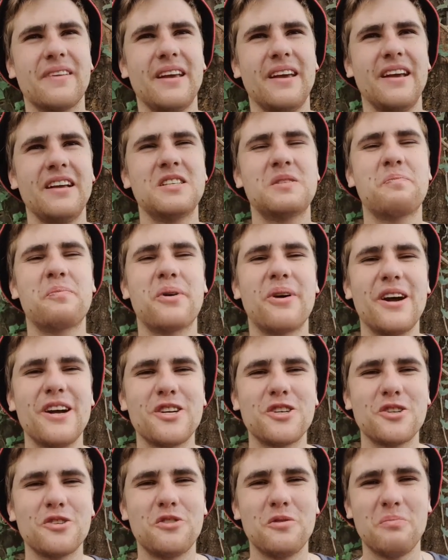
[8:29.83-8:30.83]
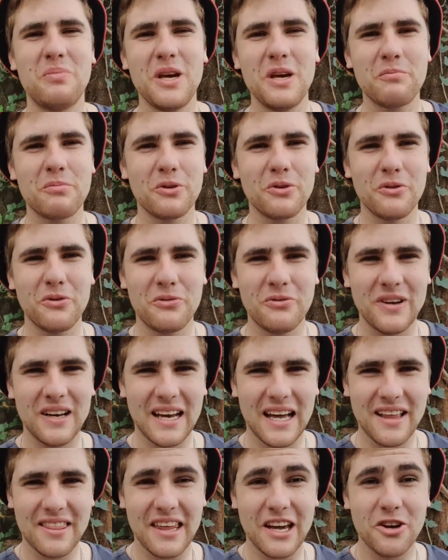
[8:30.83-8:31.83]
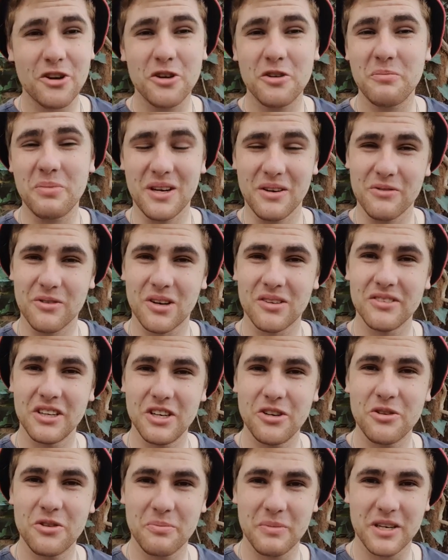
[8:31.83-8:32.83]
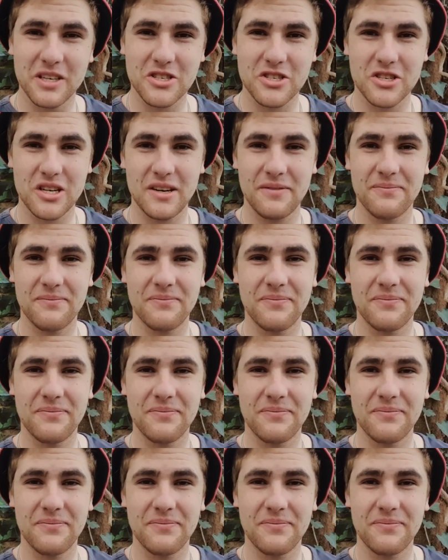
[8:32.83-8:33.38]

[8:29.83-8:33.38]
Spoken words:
inspiration to people who feel like they could be involved in youth ministry.